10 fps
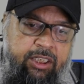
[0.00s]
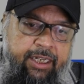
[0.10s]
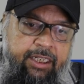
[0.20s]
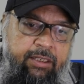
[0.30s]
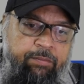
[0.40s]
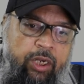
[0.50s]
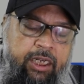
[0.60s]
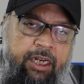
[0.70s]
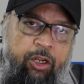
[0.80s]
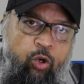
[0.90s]
stage. So
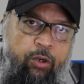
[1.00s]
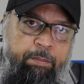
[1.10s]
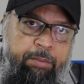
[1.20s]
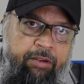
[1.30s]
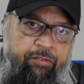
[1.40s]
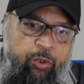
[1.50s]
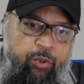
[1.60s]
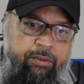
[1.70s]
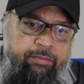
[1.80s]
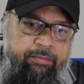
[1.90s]
I click on
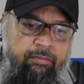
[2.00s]
preview.